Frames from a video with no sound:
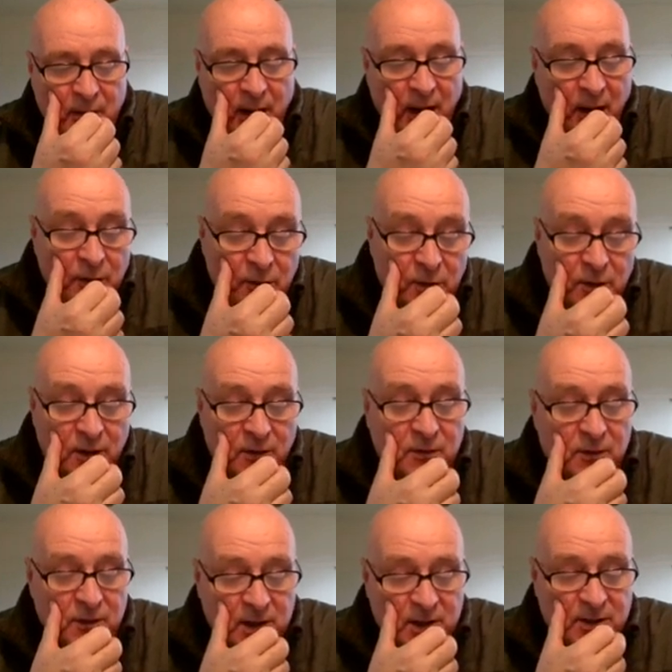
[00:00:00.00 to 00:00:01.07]
I thought at
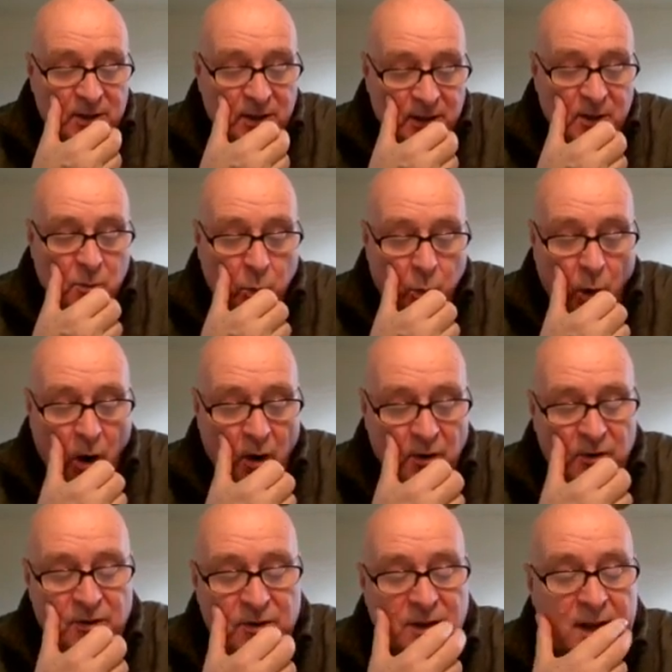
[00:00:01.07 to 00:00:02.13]
first that this
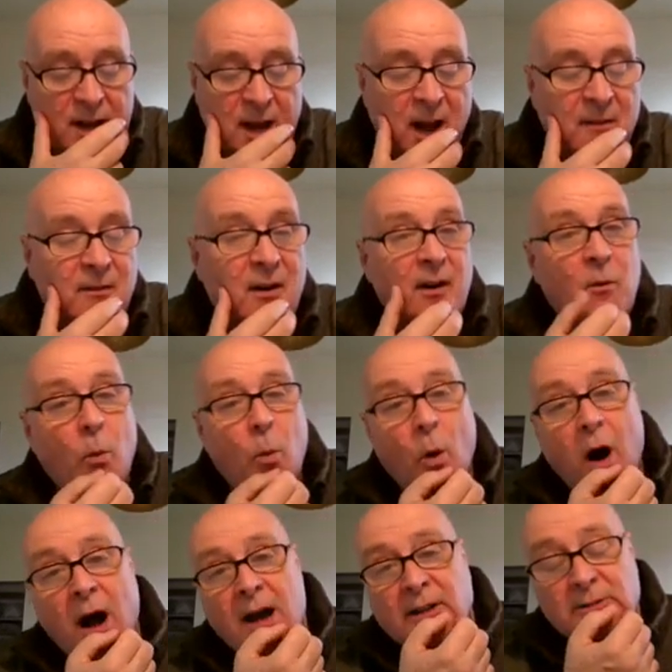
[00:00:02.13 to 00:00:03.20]
was a very
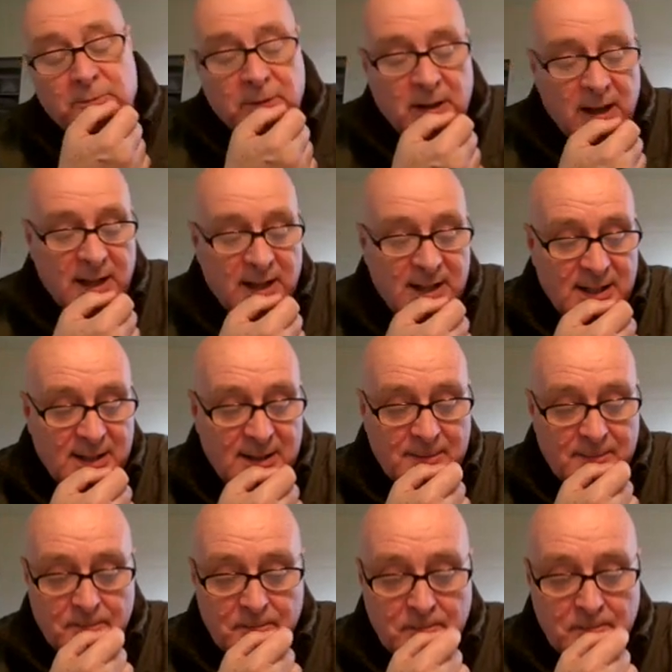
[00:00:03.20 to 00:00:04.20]
wild place.